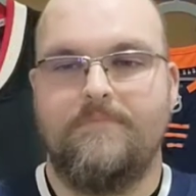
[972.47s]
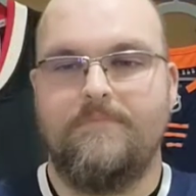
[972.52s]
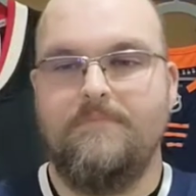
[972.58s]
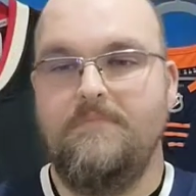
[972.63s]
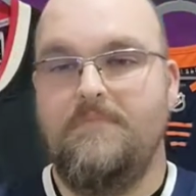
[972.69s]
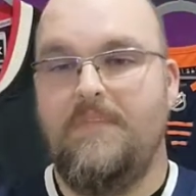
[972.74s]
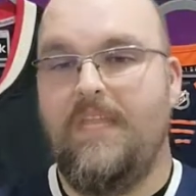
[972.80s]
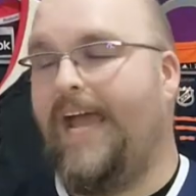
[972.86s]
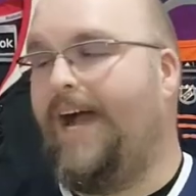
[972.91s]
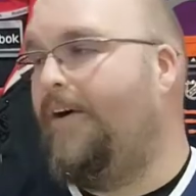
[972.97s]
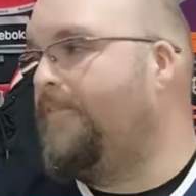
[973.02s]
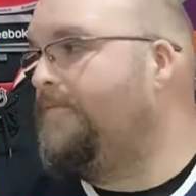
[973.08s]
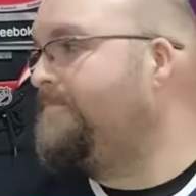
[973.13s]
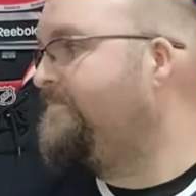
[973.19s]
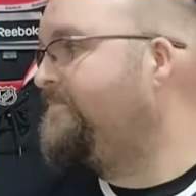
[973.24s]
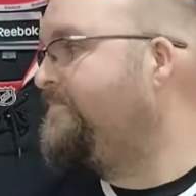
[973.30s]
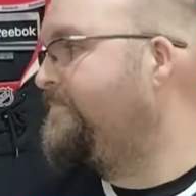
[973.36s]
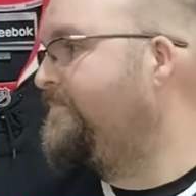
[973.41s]
Now,
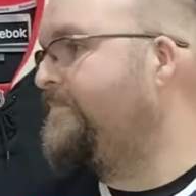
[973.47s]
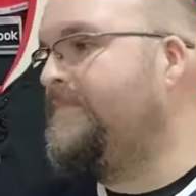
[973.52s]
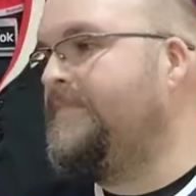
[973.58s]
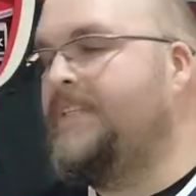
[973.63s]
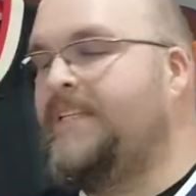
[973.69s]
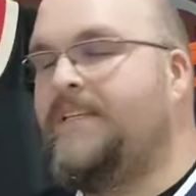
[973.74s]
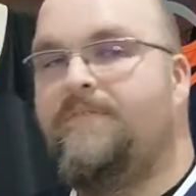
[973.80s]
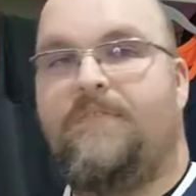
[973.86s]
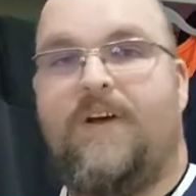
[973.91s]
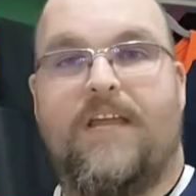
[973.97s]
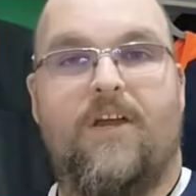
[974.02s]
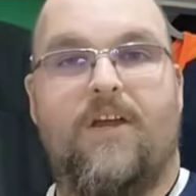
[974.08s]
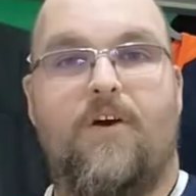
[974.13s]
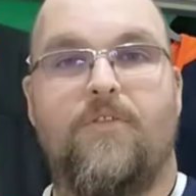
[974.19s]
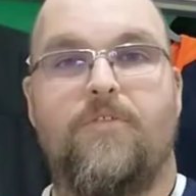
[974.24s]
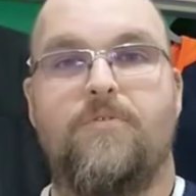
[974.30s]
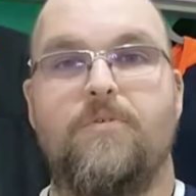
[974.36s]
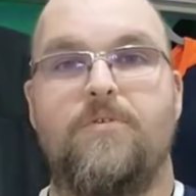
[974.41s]
if I
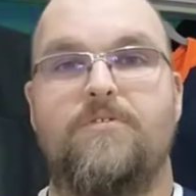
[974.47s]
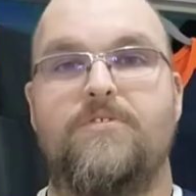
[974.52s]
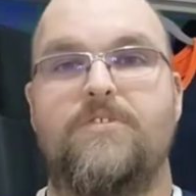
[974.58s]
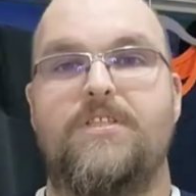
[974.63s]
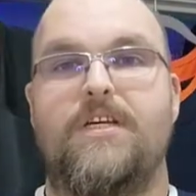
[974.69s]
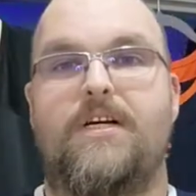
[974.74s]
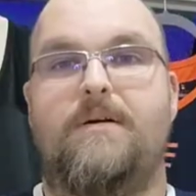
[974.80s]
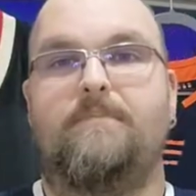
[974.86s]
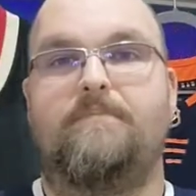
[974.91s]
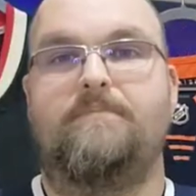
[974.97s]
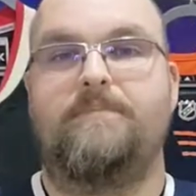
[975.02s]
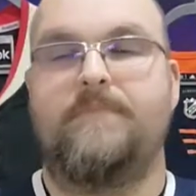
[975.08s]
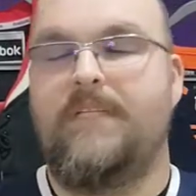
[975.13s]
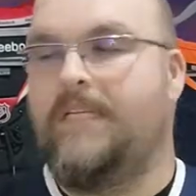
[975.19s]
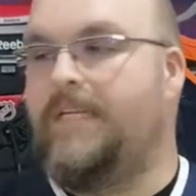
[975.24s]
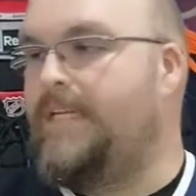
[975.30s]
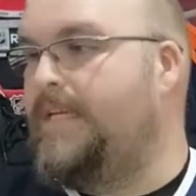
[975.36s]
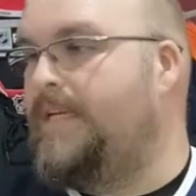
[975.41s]
go through some
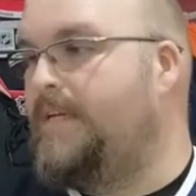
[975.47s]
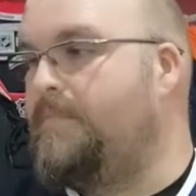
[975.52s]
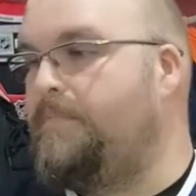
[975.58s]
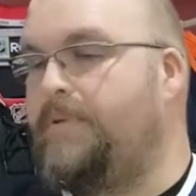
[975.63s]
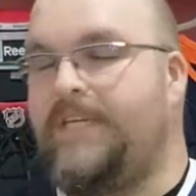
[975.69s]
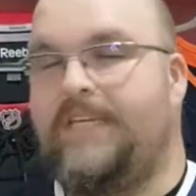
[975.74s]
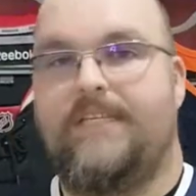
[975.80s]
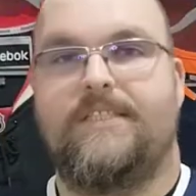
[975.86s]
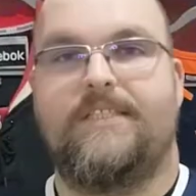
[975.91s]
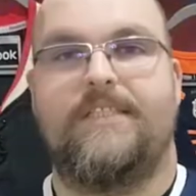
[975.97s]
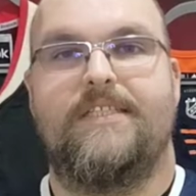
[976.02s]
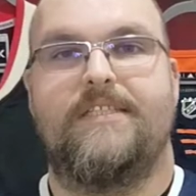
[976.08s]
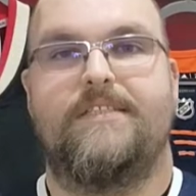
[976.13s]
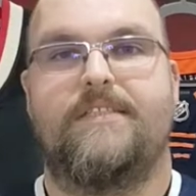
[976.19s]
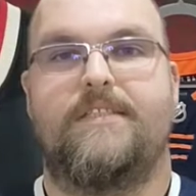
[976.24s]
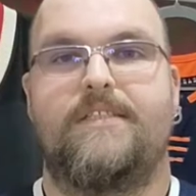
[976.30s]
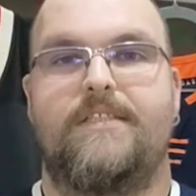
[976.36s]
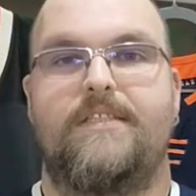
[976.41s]

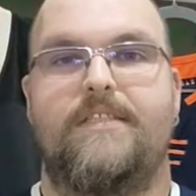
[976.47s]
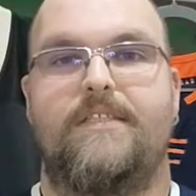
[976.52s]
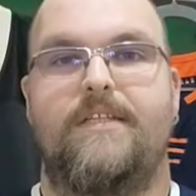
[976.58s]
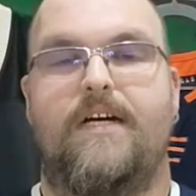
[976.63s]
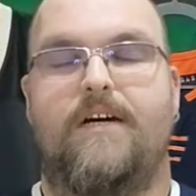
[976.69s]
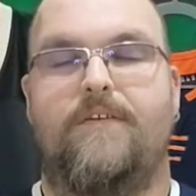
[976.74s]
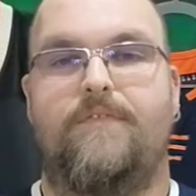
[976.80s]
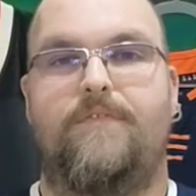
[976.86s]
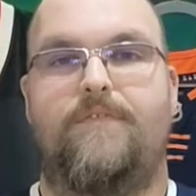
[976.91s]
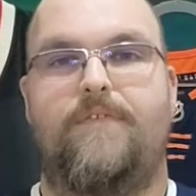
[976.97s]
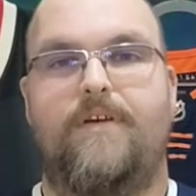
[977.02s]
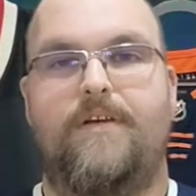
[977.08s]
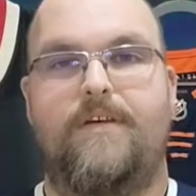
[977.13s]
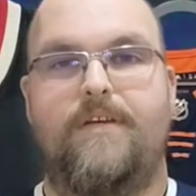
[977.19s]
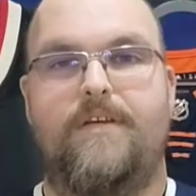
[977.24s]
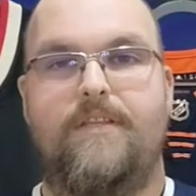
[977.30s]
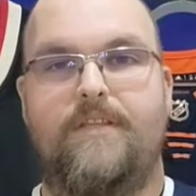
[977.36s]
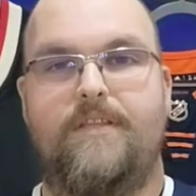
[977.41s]
pieces of
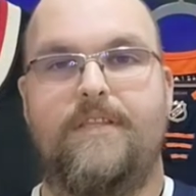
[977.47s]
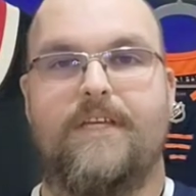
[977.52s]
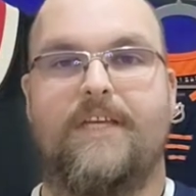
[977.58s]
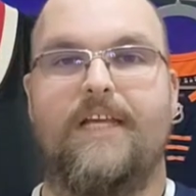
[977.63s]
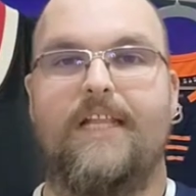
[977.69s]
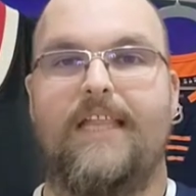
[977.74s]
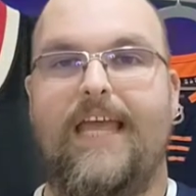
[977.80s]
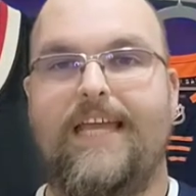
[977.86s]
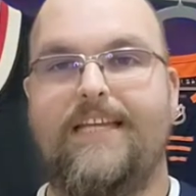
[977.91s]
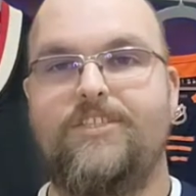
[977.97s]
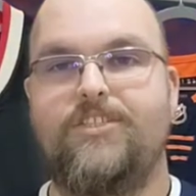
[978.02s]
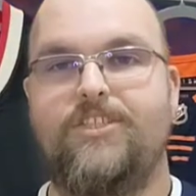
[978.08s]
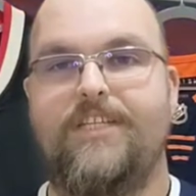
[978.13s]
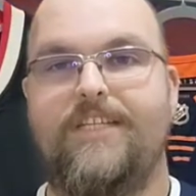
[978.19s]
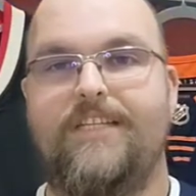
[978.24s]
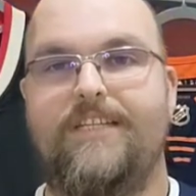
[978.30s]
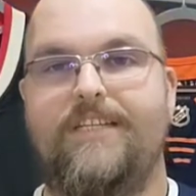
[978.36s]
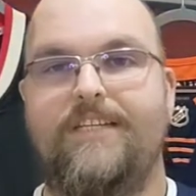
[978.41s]
the
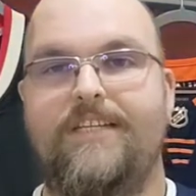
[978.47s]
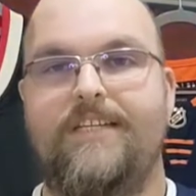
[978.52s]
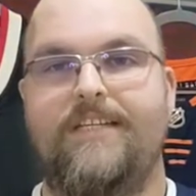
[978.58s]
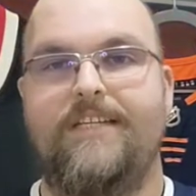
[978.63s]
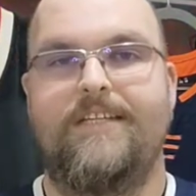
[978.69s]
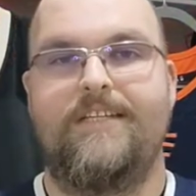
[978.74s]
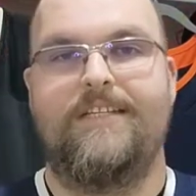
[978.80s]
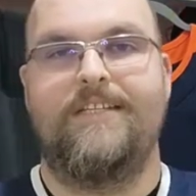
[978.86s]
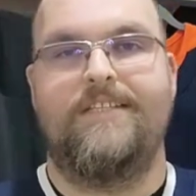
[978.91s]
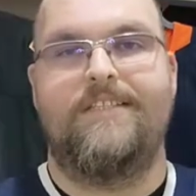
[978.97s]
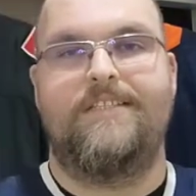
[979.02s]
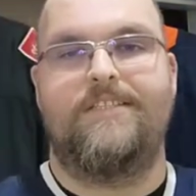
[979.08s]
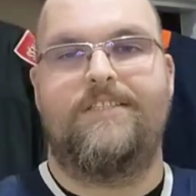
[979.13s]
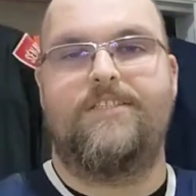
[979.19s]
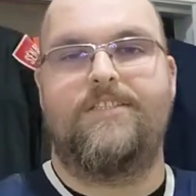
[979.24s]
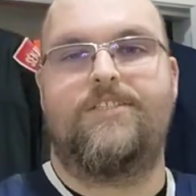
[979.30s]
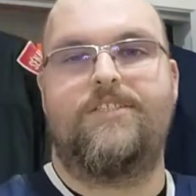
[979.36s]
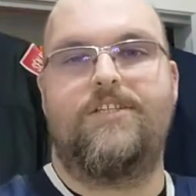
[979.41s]
collection
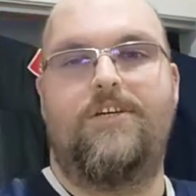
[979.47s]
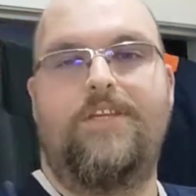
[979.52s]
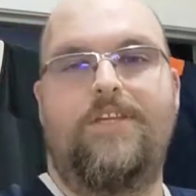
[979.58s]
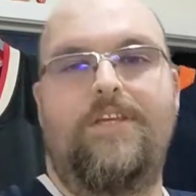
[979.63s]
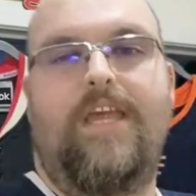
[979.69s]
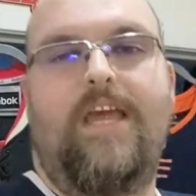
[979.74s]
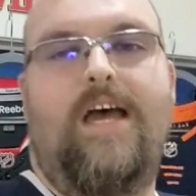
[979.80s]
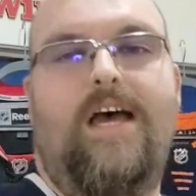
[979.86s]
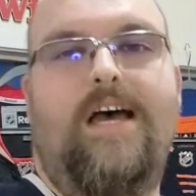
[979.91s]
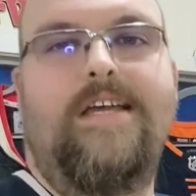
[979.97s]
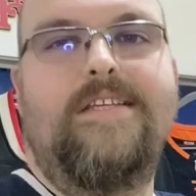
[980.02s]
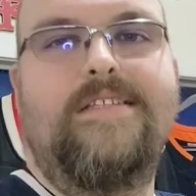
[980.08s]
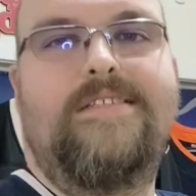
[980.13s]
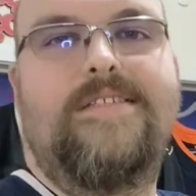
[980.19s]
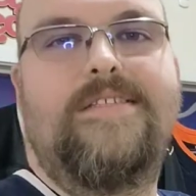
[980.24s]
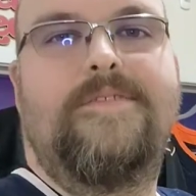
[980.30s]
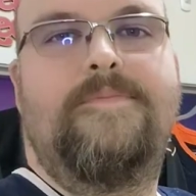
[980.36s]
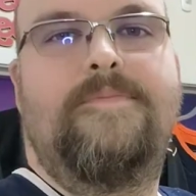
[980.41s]
to show you guys